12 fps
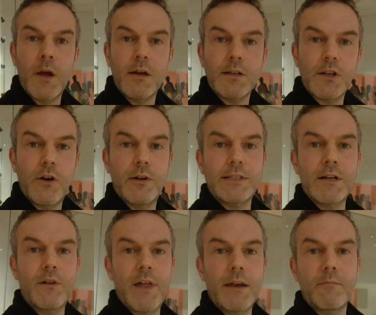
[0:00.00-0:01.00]
So
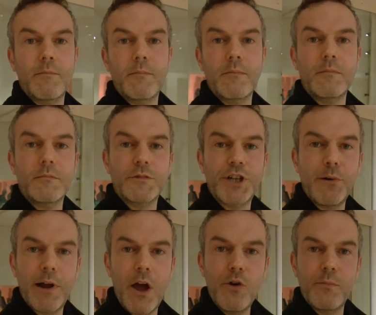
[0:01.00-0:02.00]
until then,
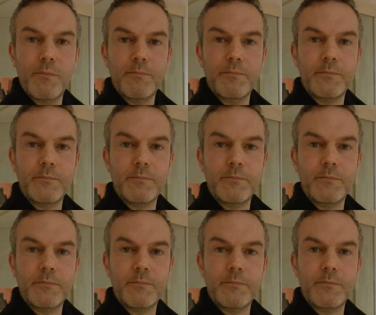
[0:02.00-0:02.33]
cheerio.